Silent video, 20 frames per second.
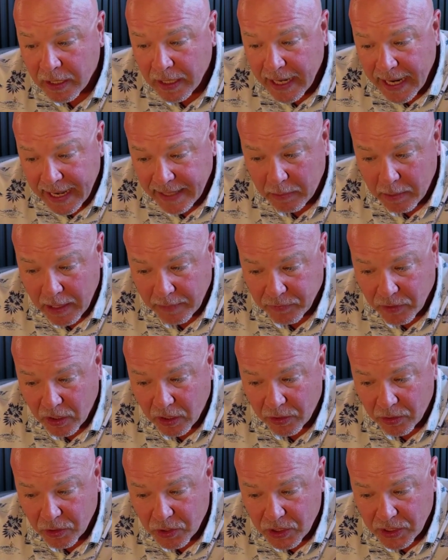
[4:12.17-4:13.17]
and they have to
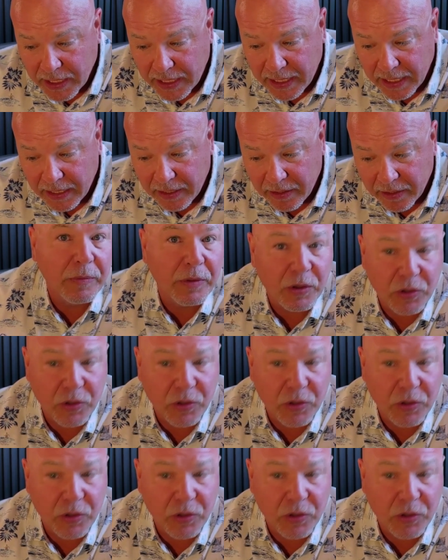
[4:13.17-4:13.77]
understand the